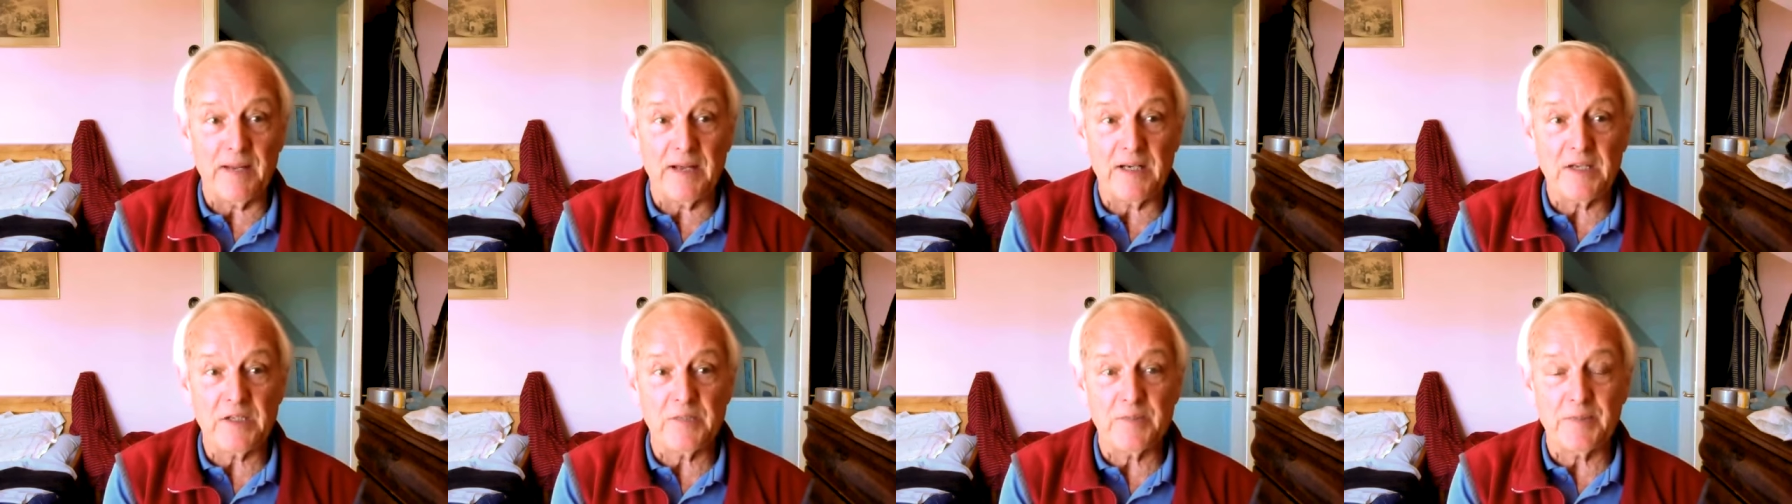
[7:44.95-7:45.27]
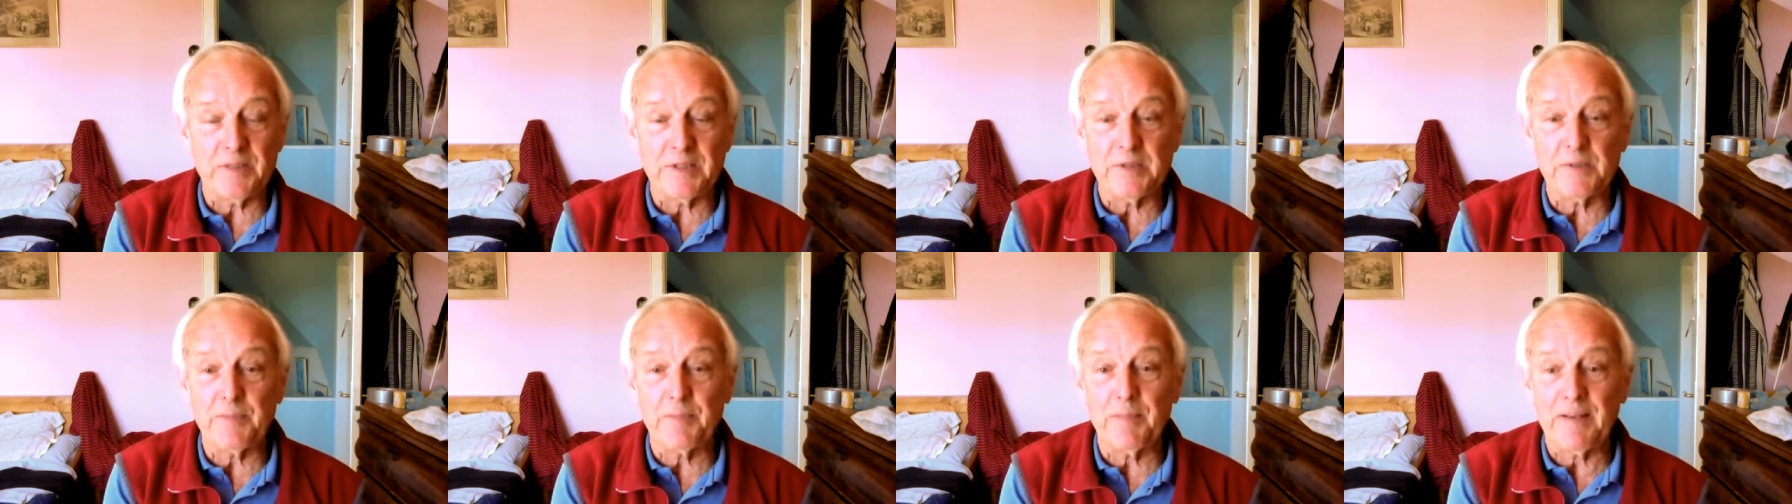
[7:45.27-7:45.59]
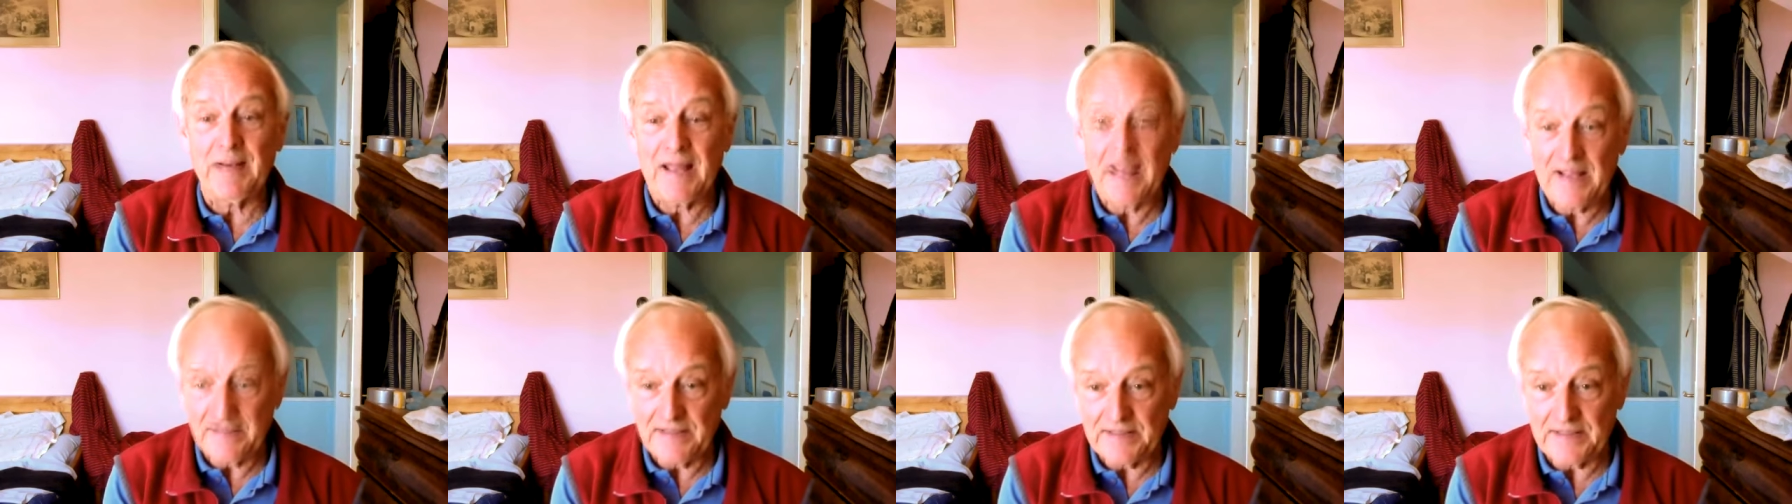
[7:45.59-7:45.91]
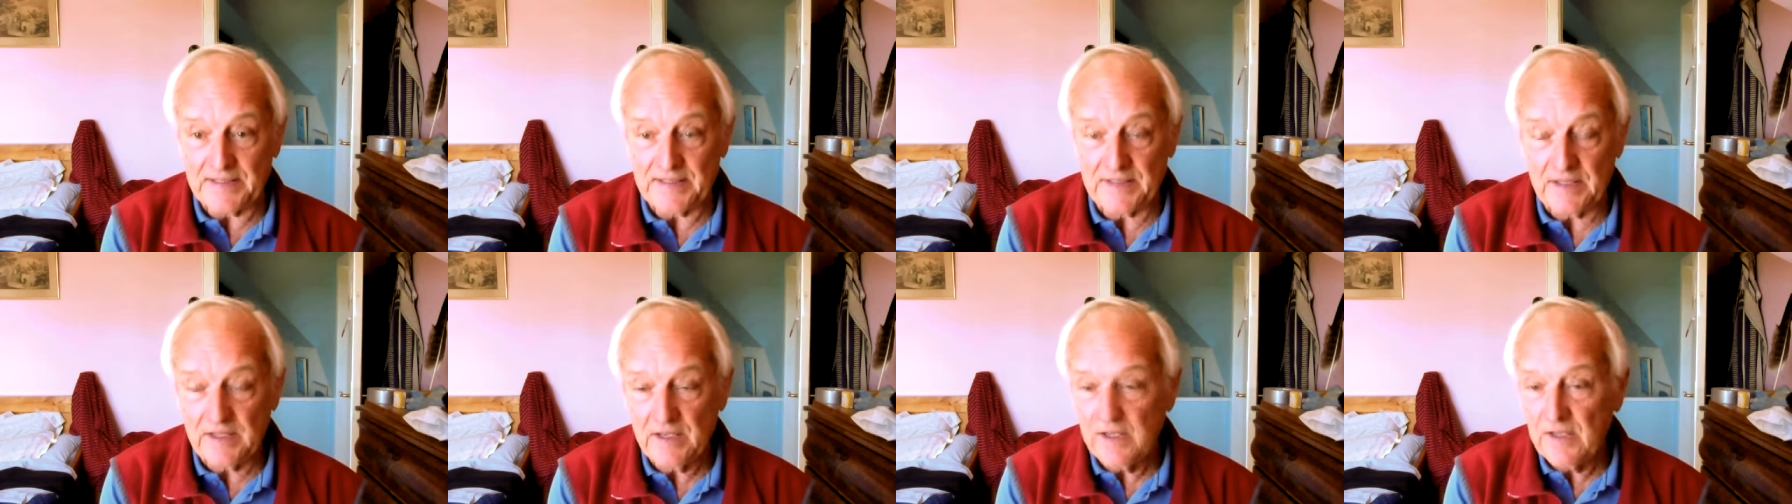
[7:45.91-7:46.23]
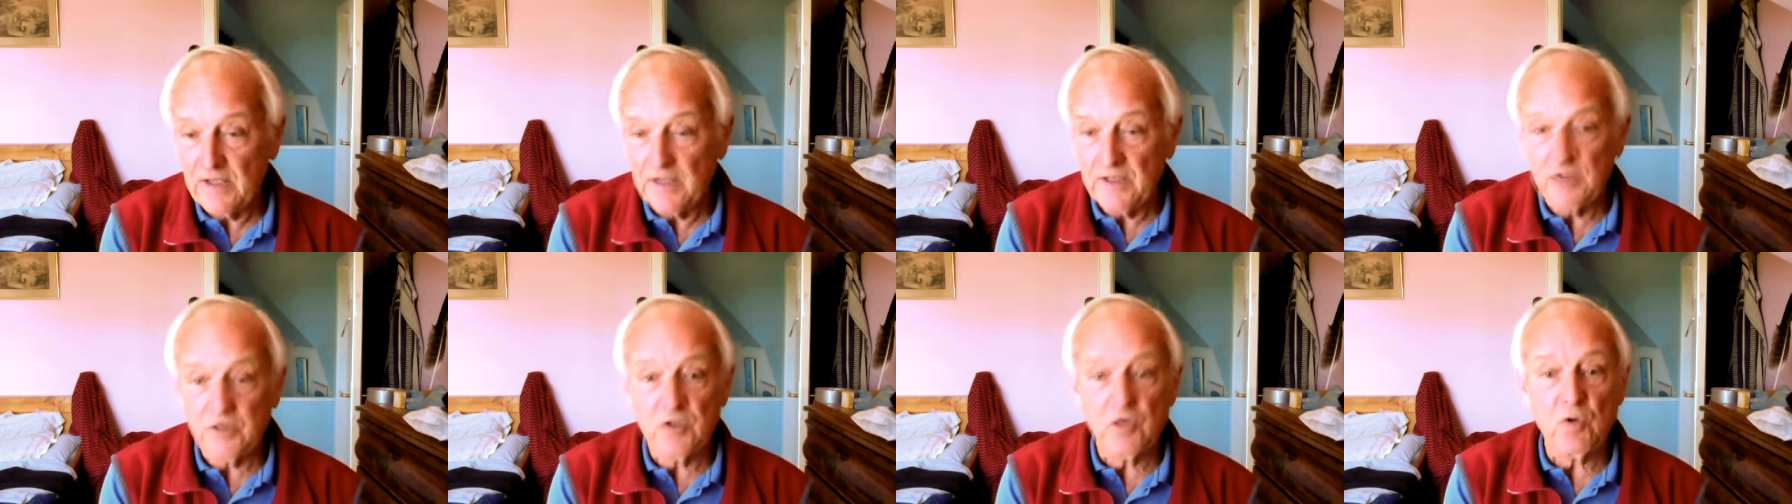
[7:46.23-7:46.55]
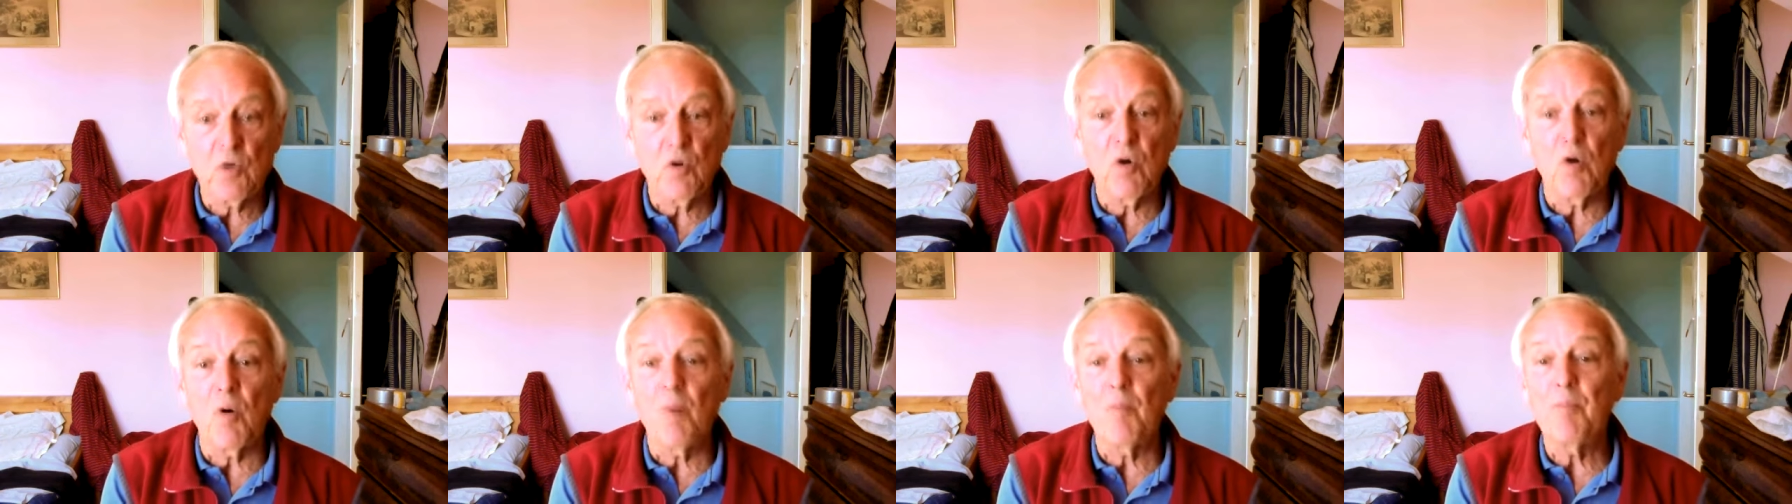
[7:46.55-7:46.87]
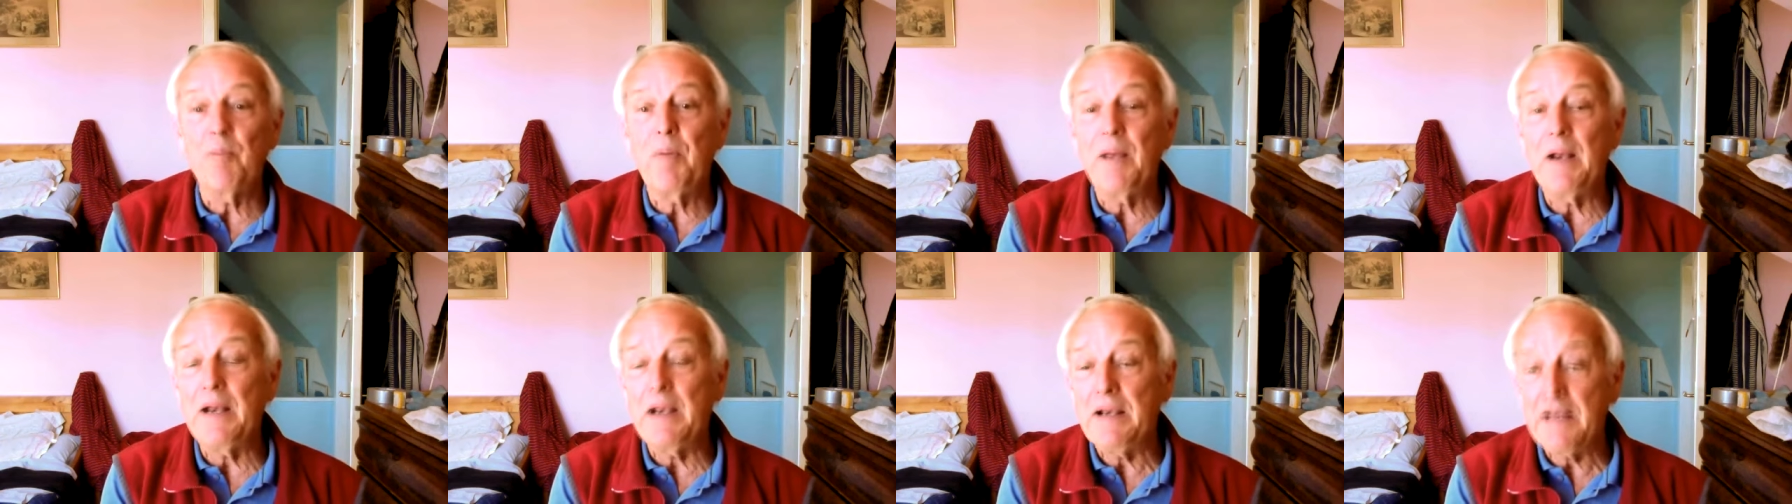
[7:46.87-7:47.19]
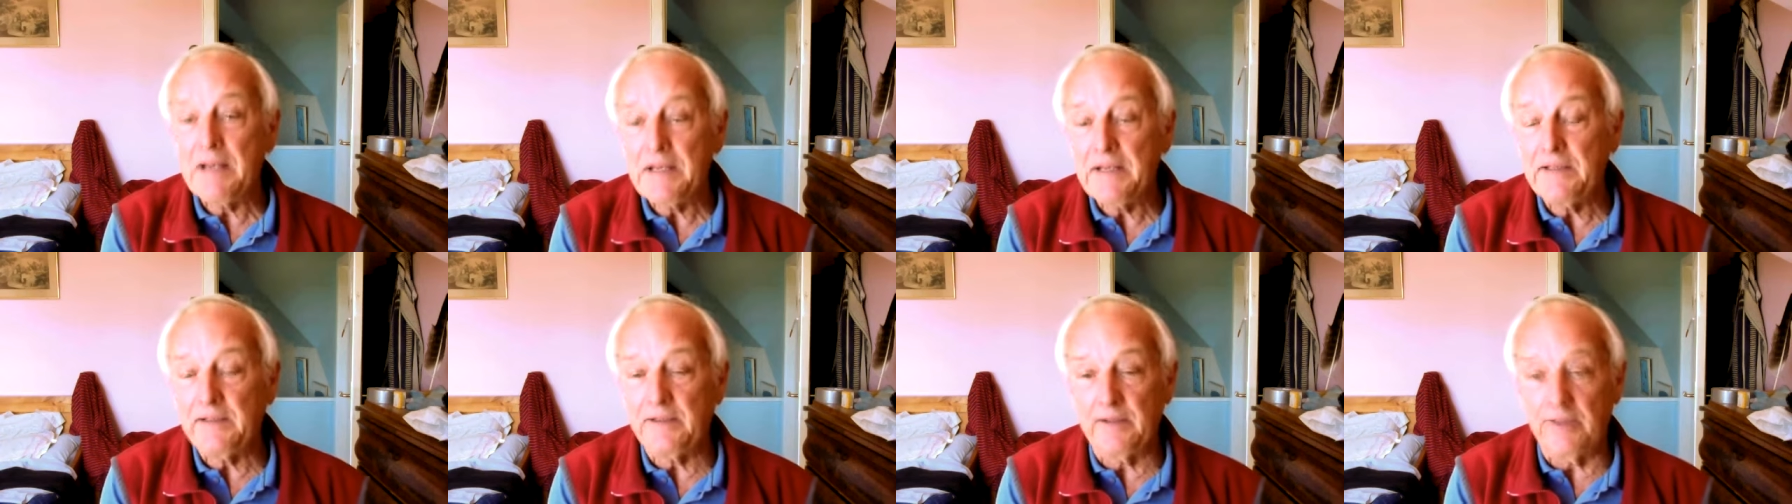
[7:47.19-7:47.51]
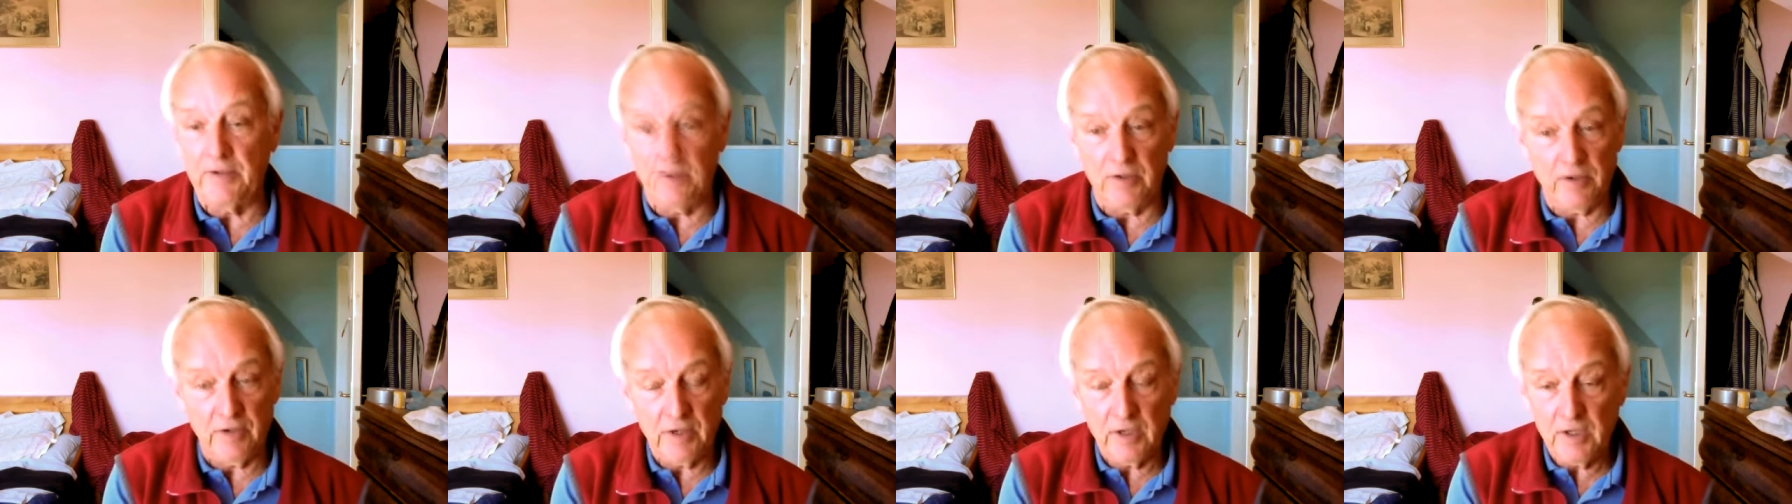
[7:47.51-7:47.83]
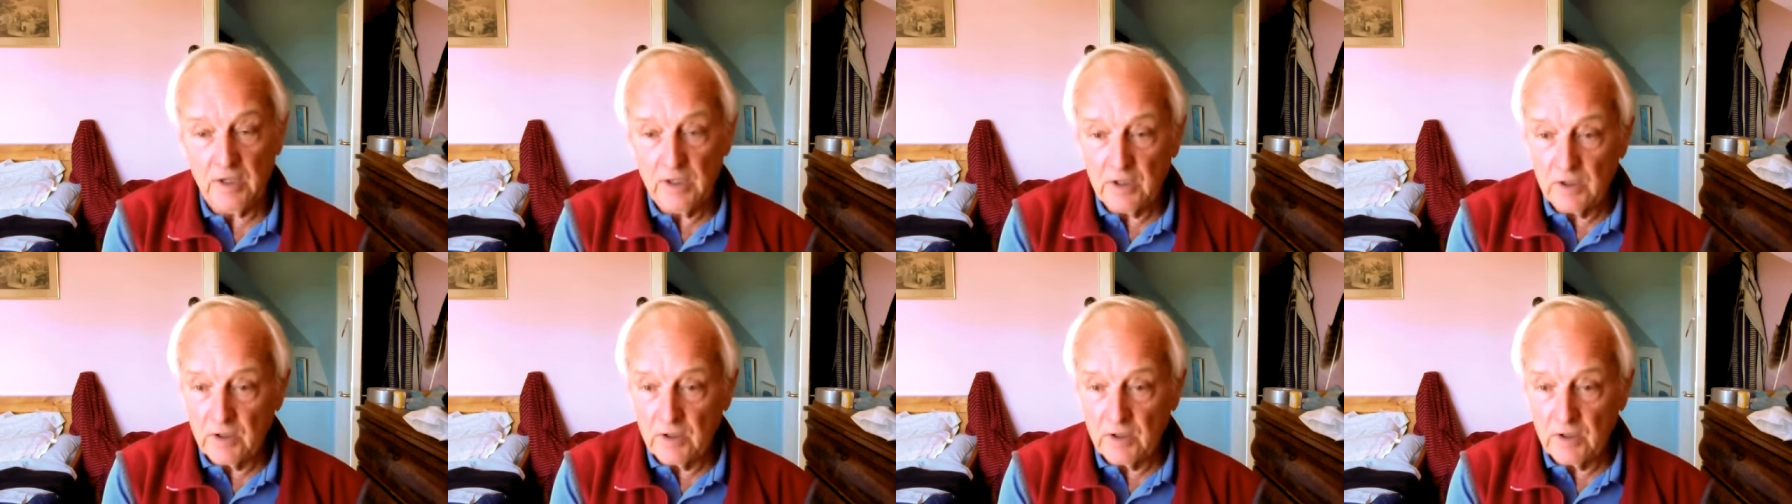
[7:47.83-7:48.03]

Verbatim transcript: management's plans, is completely